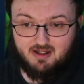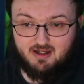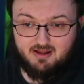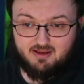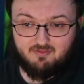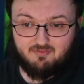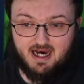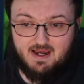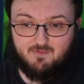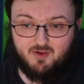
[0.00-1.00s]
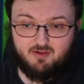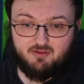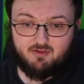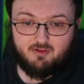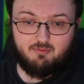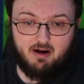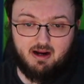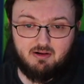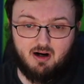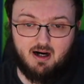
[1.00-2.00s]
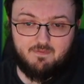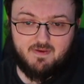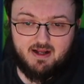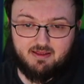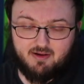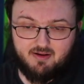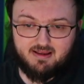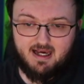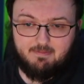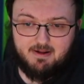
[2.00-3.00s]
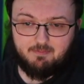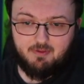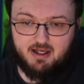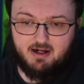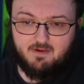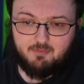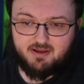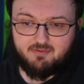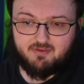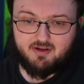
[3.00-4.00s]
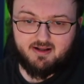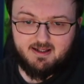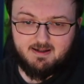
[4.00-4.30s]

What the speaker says: The rivals squared off in a third time in the playoffs with the resulting